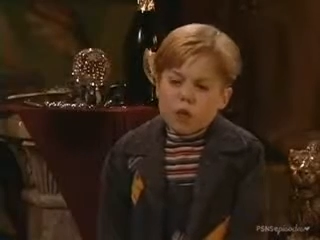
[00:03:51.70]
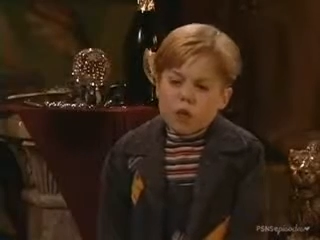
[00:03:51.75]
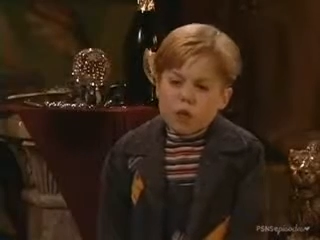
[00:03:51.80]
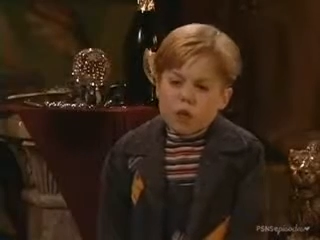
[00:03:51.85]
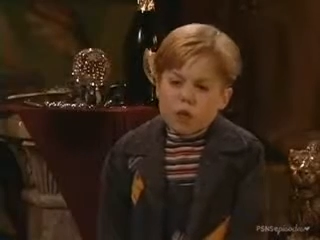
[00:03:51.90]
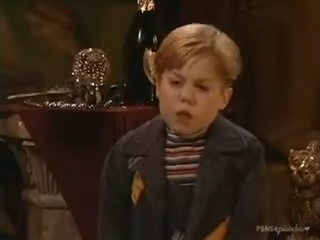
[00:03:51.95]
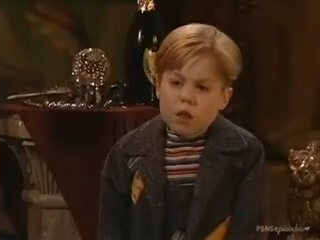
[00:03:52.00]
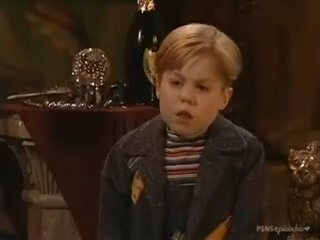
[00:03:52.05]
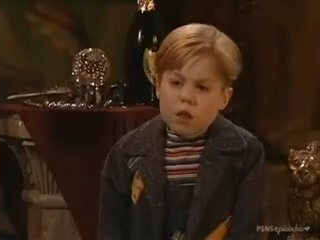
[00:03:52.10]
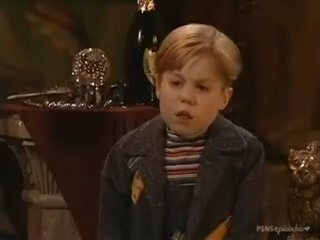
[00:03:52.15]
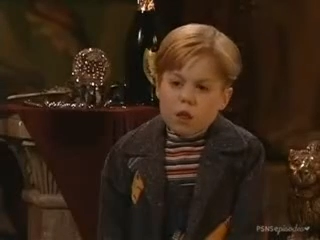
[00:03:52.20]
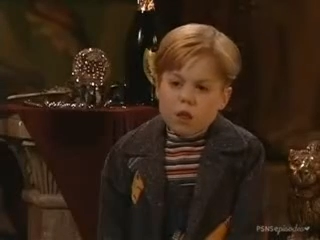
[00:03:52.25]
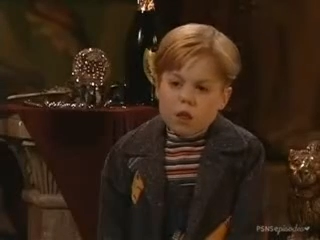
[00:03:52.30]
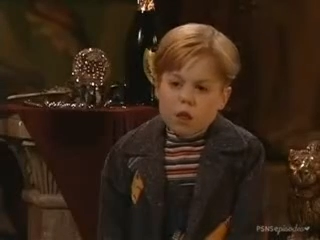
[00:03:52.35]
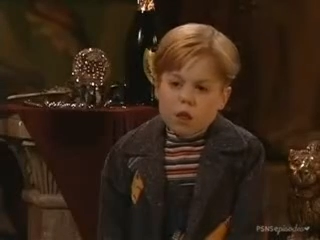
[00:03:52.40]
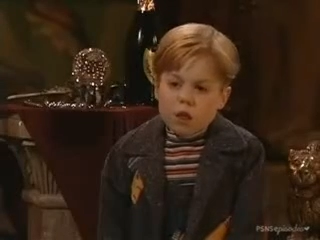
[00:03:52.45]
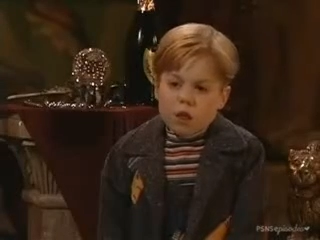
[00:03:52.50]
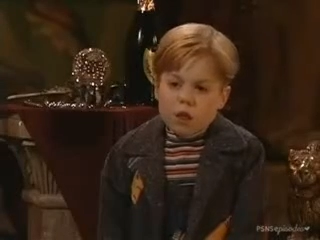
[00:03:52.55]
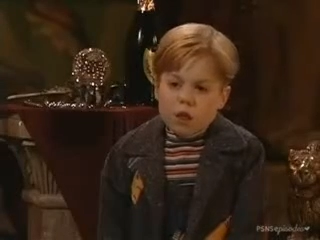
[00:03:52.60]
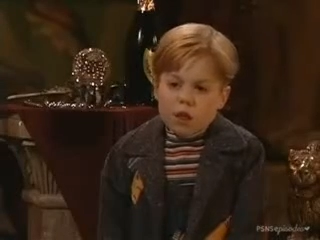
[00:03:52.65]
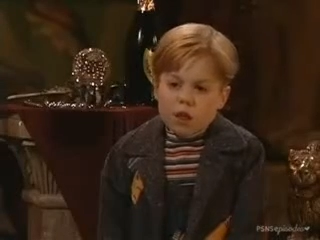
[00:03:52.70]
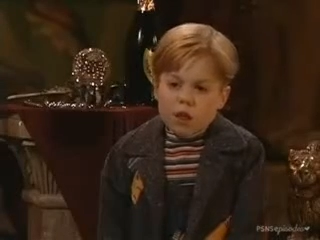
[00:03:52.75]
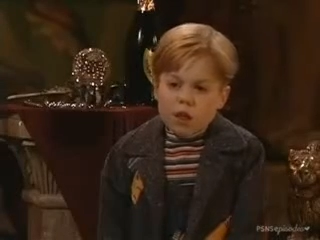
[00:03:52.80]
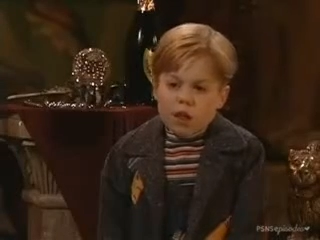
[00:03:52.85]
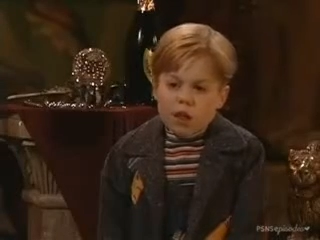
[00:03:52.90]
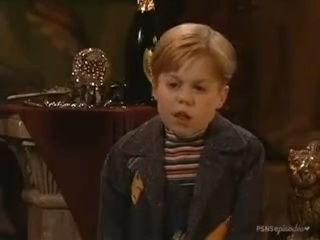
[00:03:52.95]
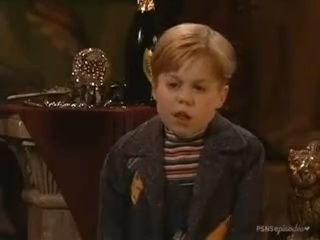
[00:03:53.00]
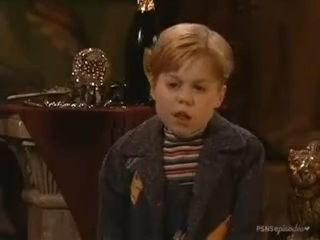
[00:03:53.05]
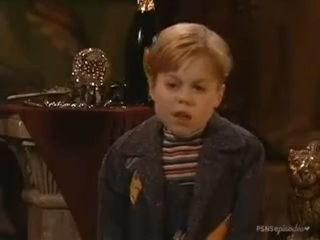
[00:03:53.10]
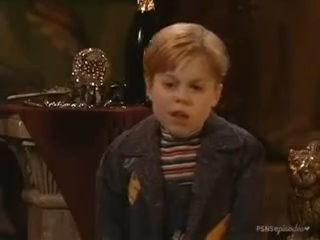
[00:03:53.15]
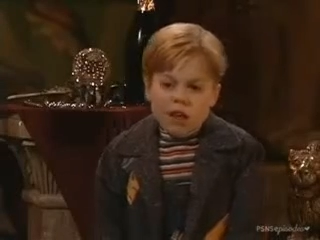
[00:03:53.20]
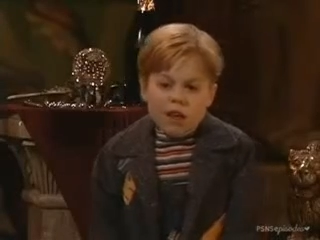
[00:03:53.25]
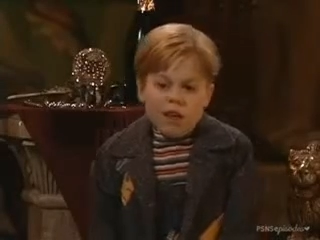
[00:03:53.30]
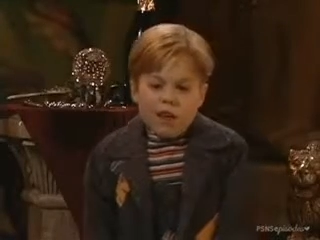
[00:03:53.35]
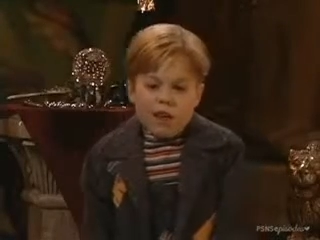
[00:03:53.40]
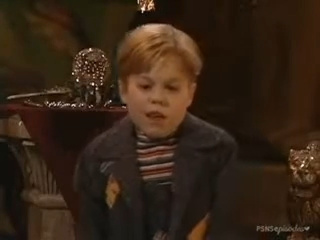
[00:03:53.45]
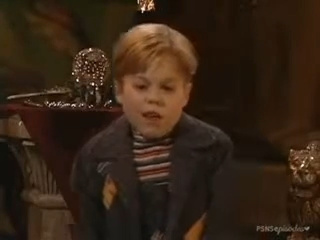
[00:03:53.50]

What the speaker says: (silence)